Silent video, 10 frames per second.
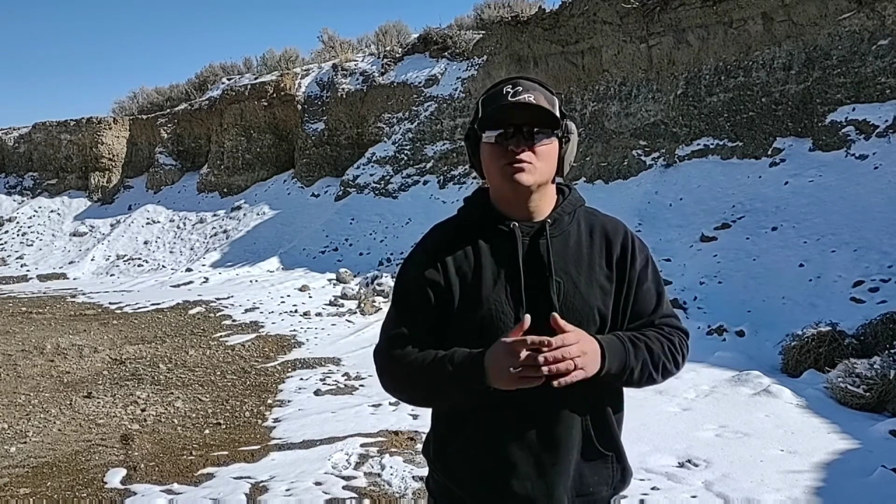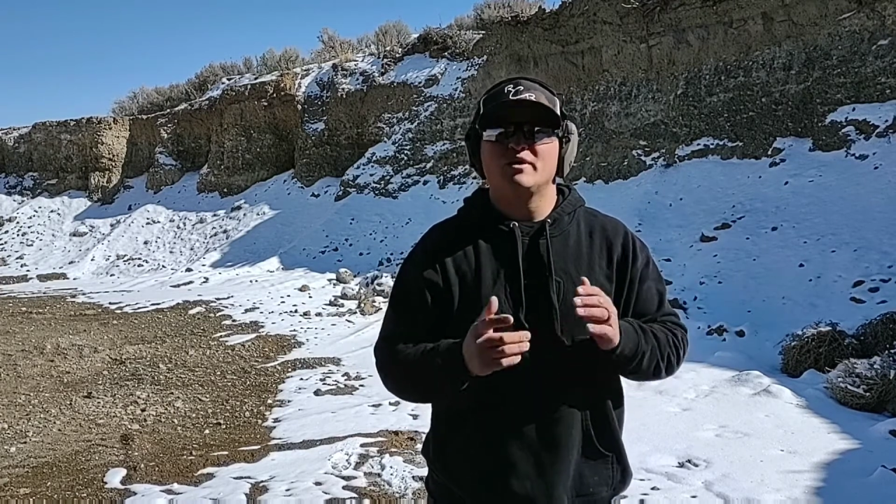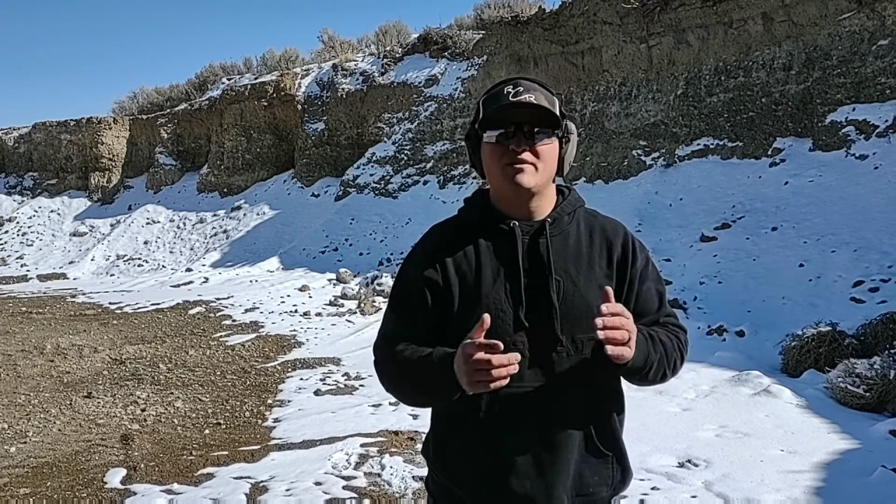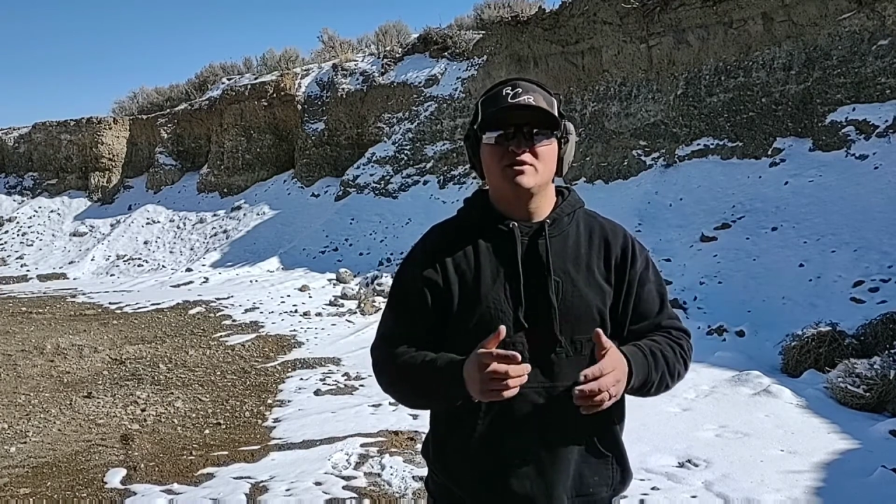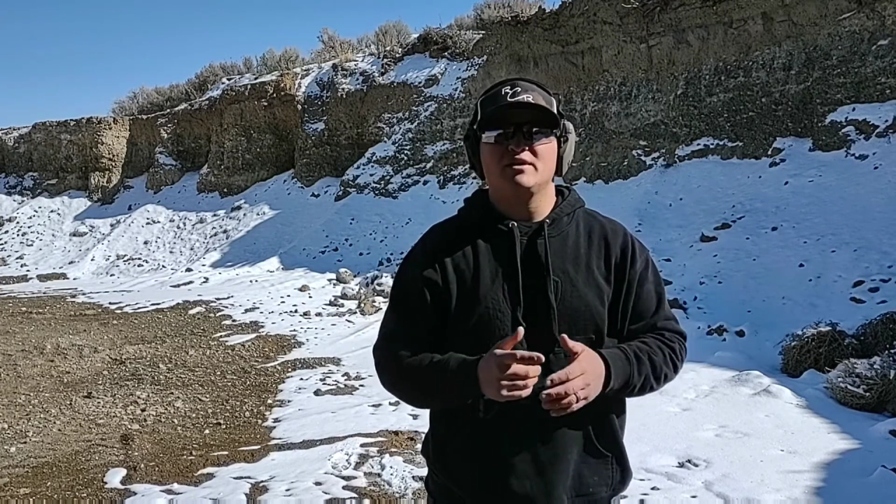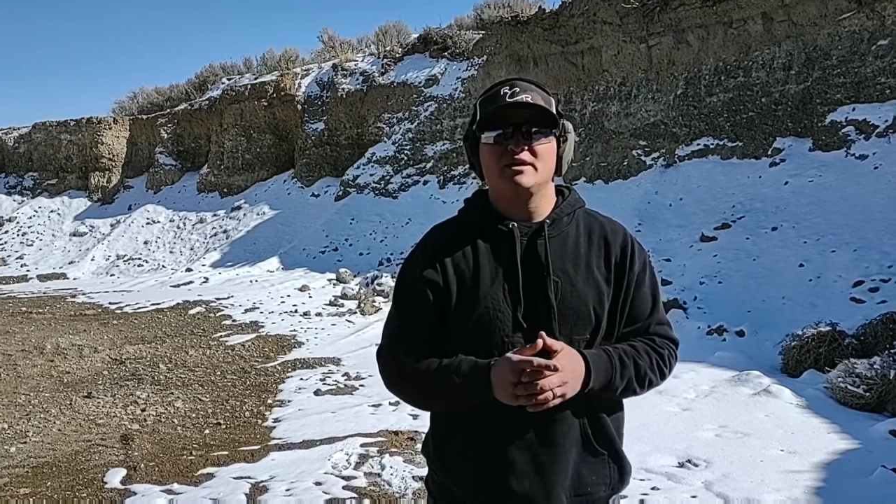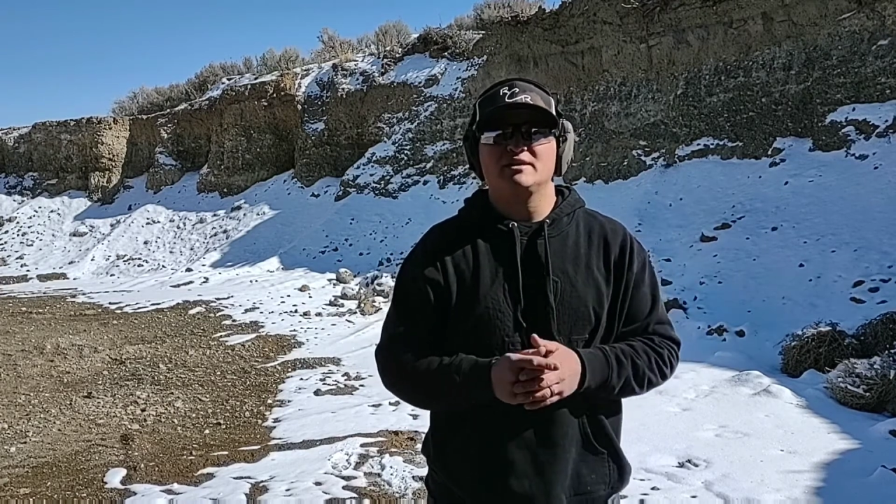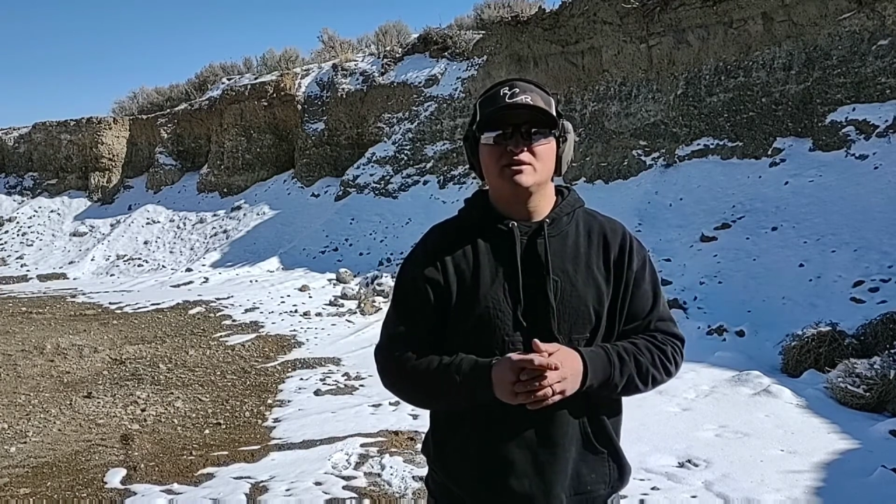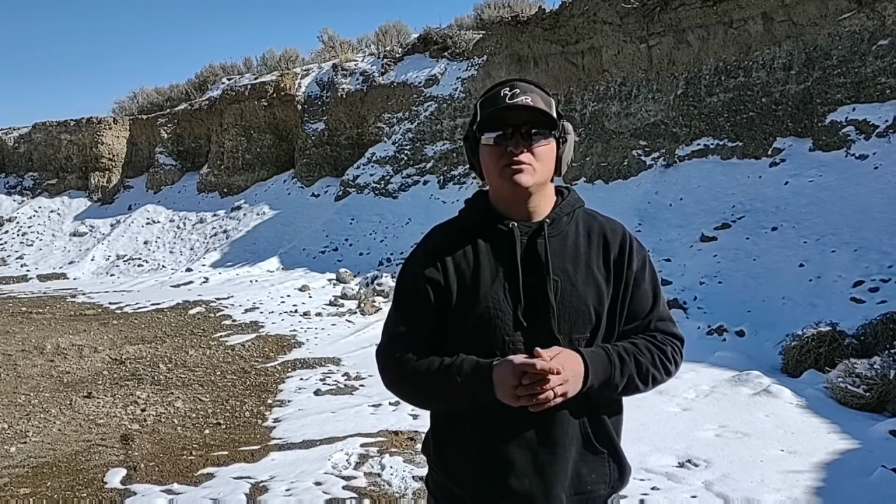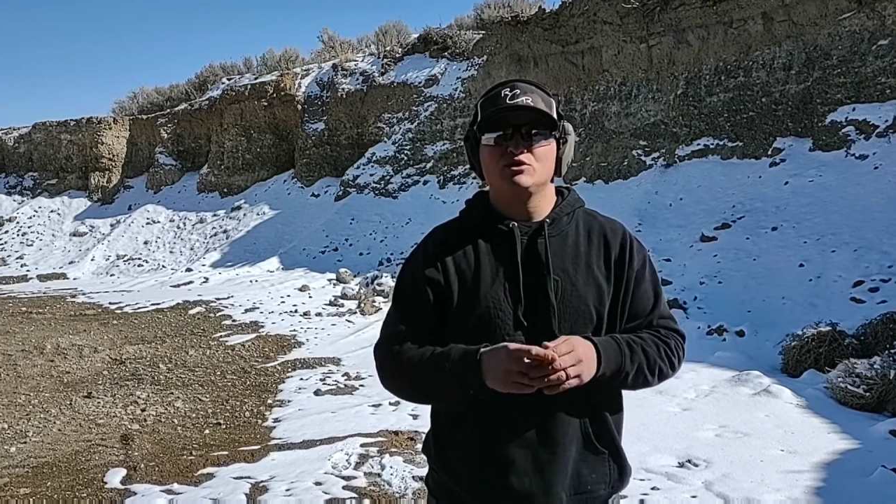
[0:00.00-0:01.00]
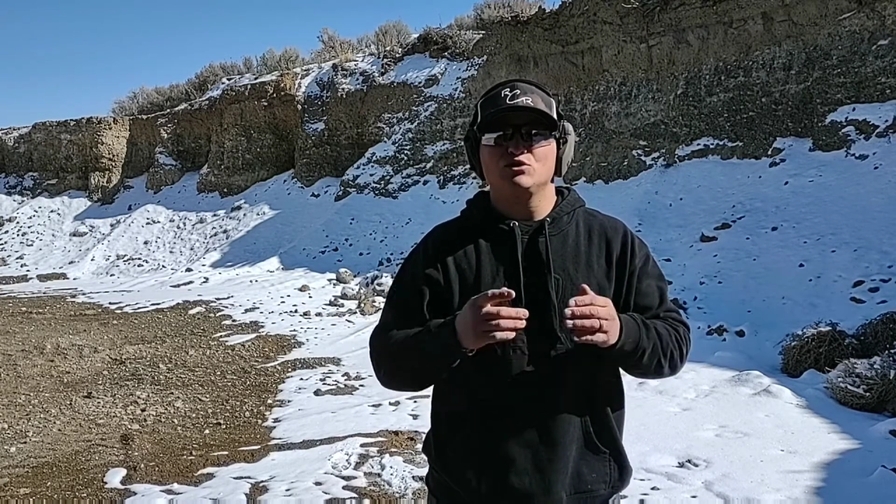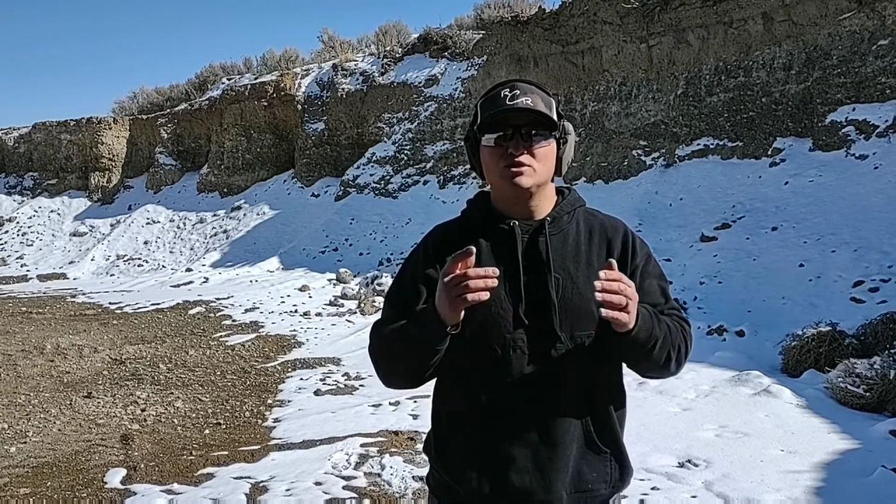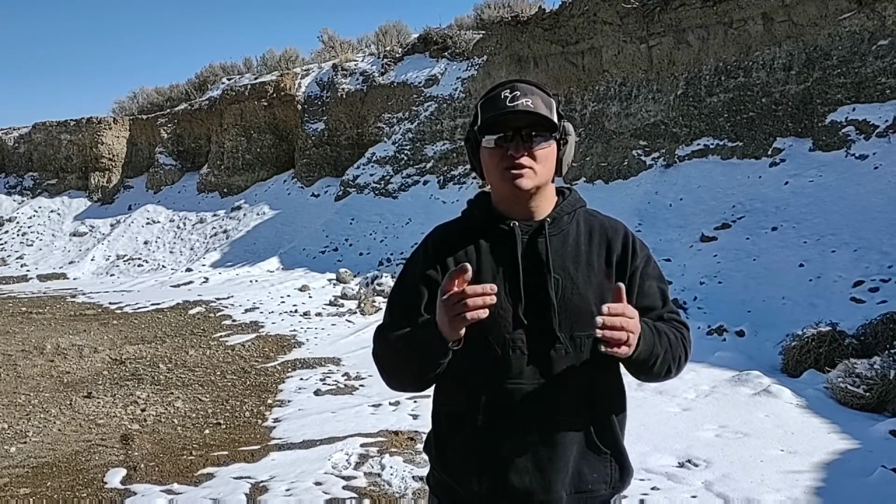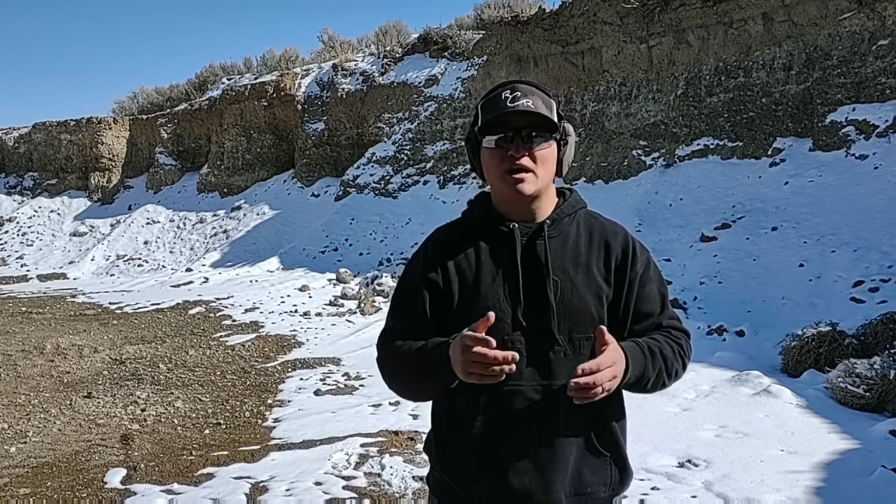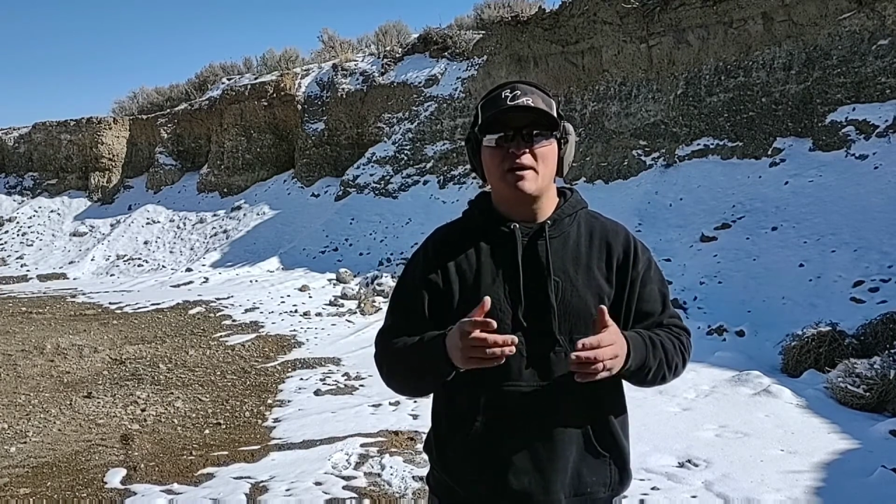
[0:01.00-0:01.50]
whatever you need to do to
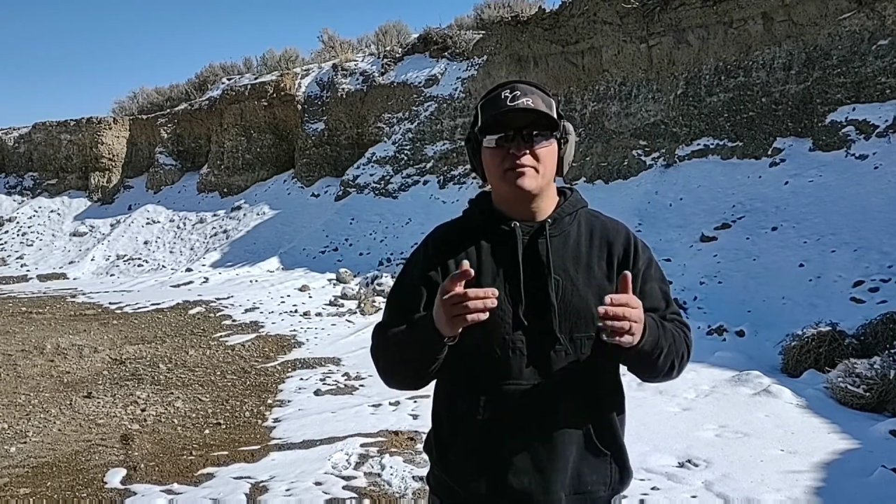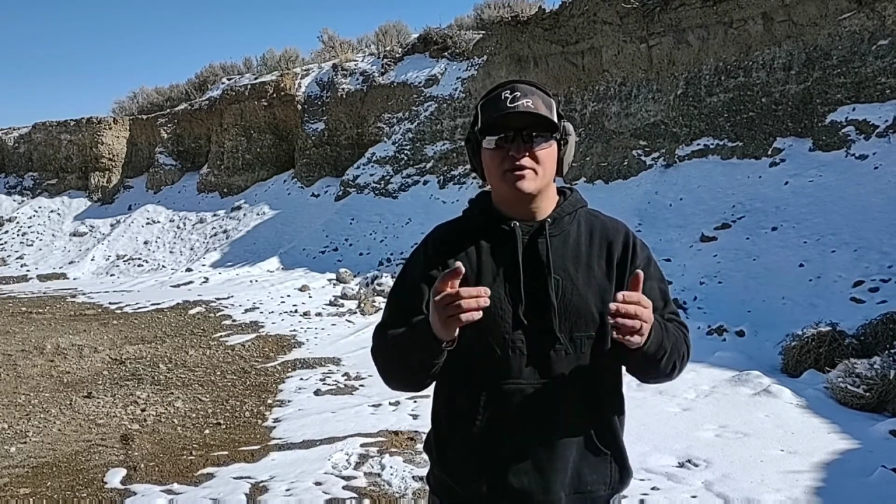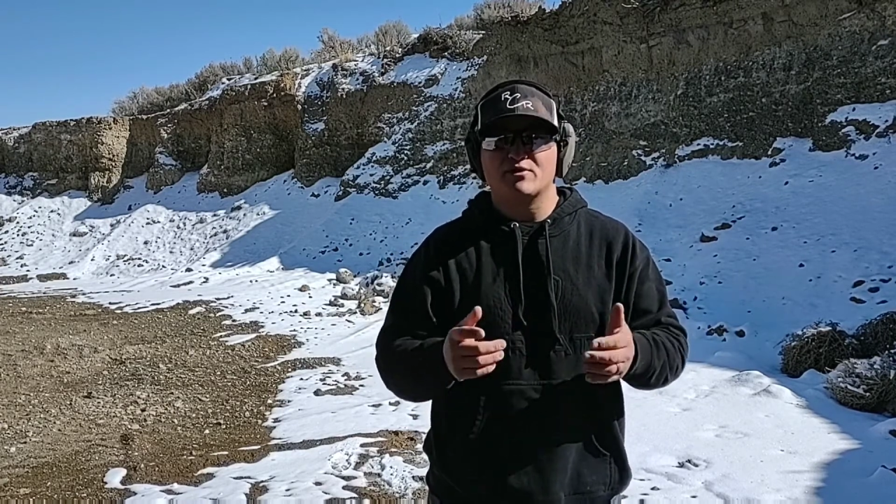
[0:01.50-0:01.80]
stop the